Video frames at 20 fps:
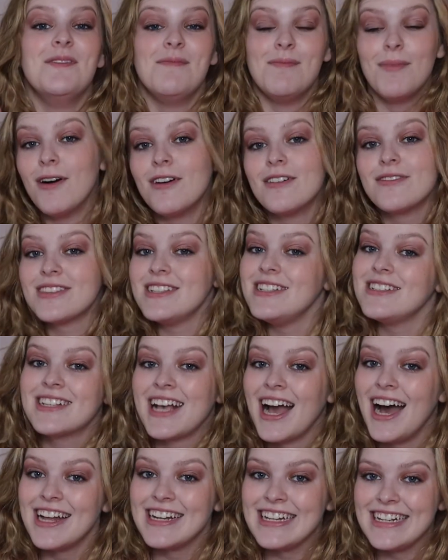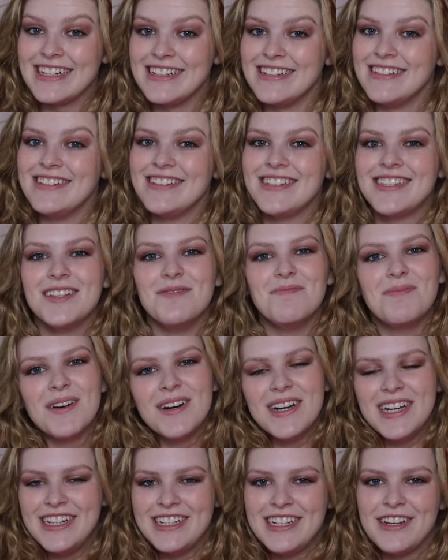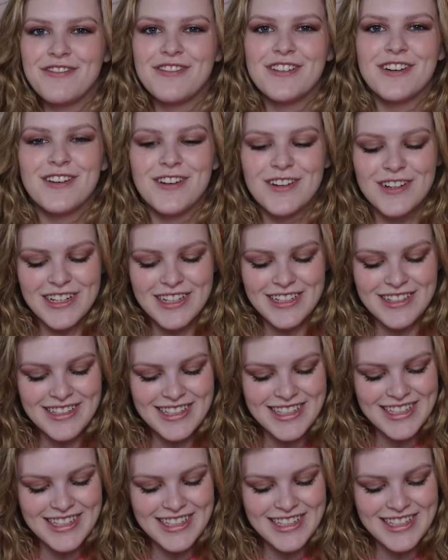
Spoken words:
more of these cardigans but in different colours.